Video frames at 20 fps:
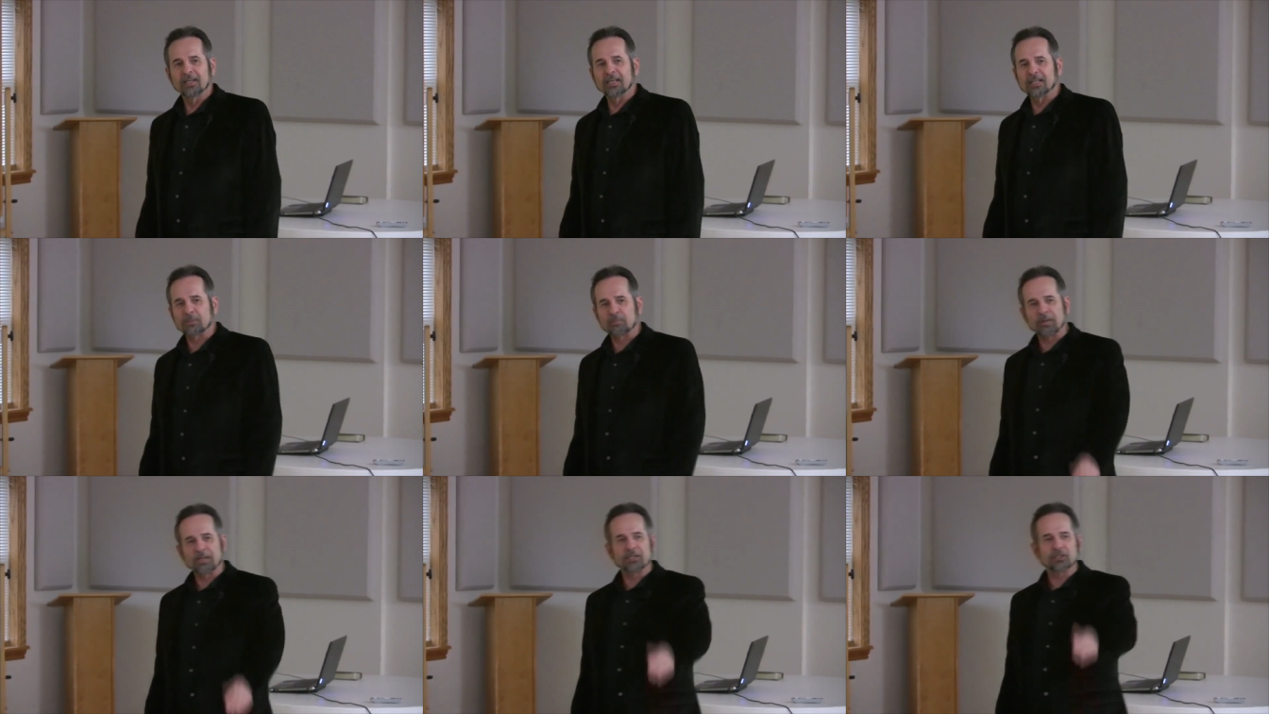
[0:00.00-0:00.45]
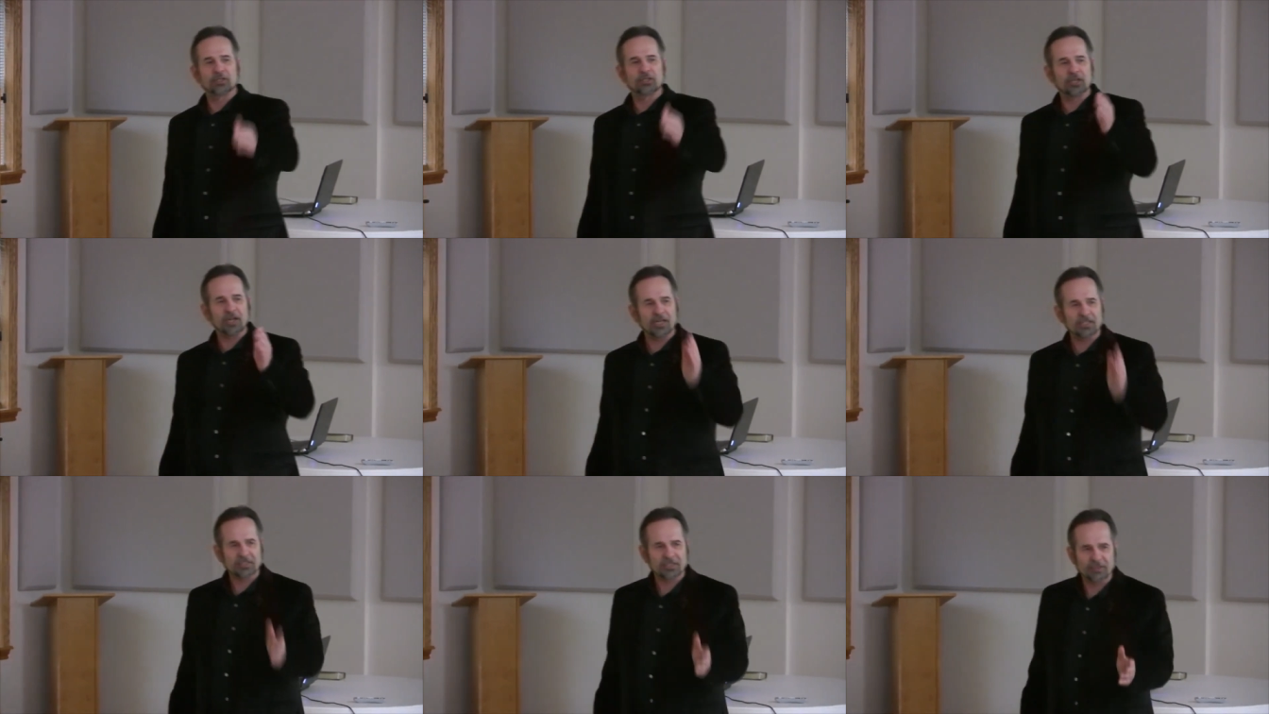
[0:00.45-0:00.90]
It's being
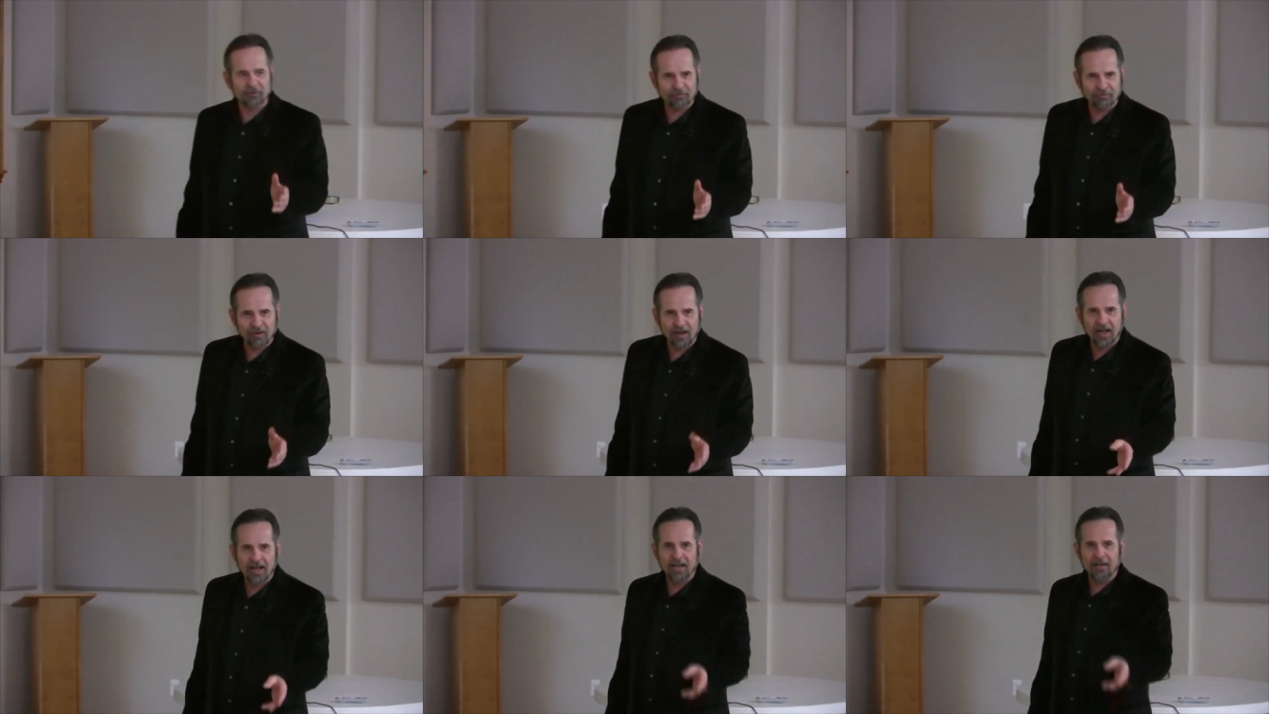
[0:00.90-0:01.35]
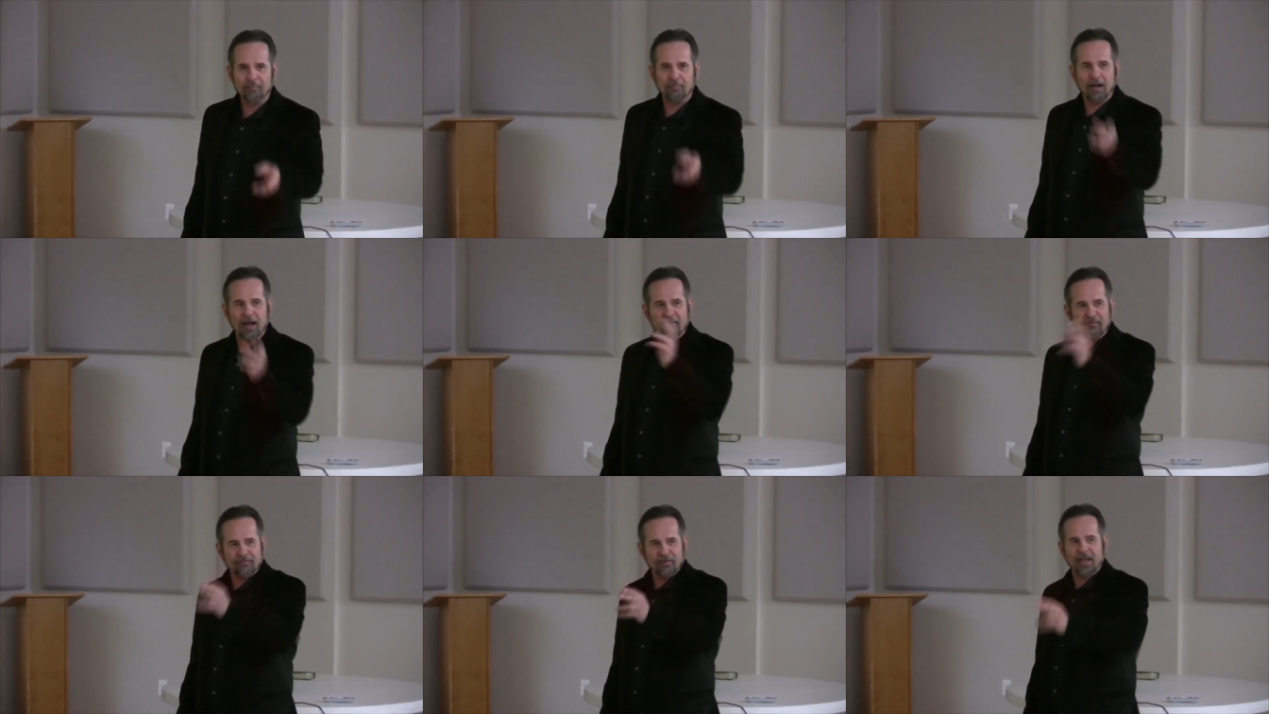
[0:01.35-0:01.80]
justified
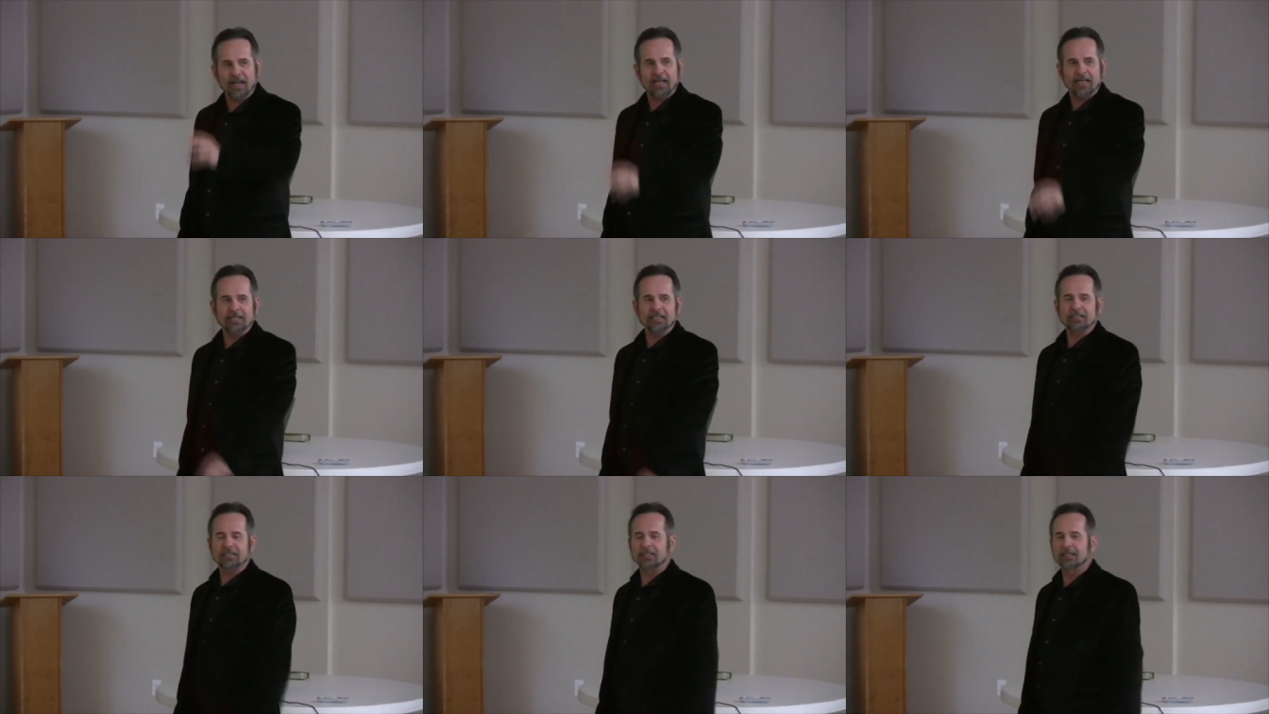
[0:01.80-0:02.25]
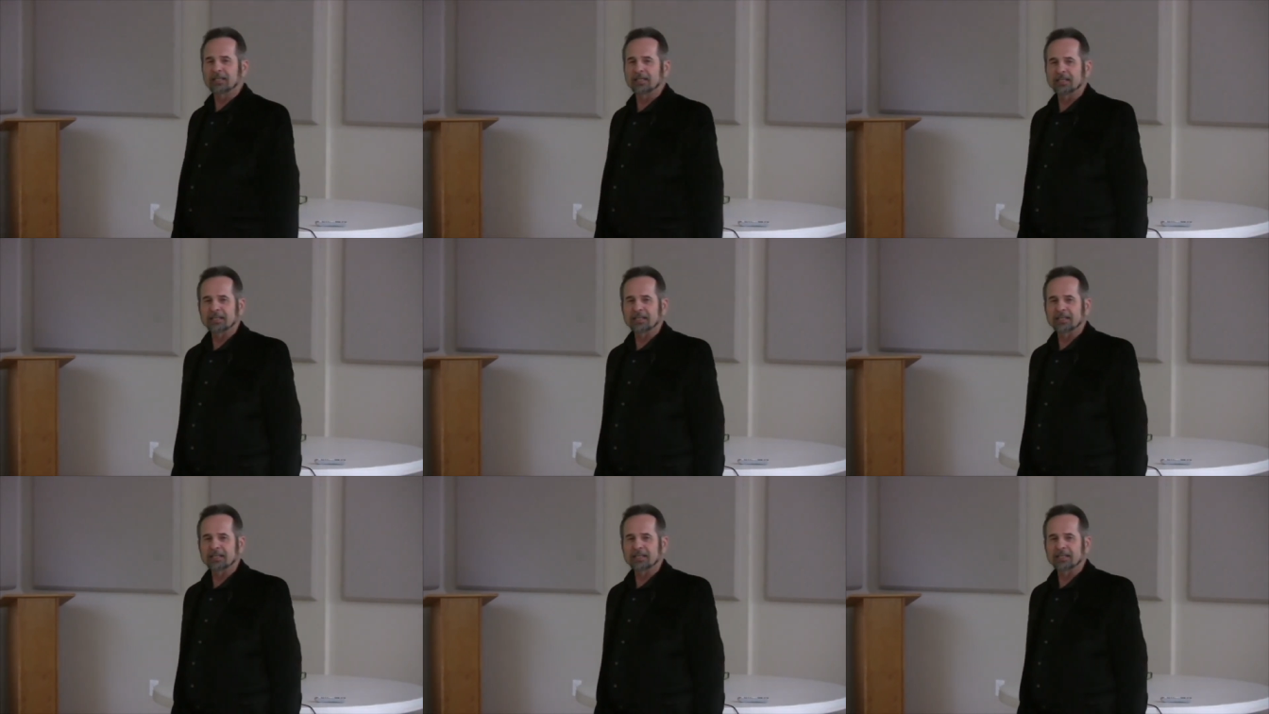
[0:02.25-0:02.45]
by faith.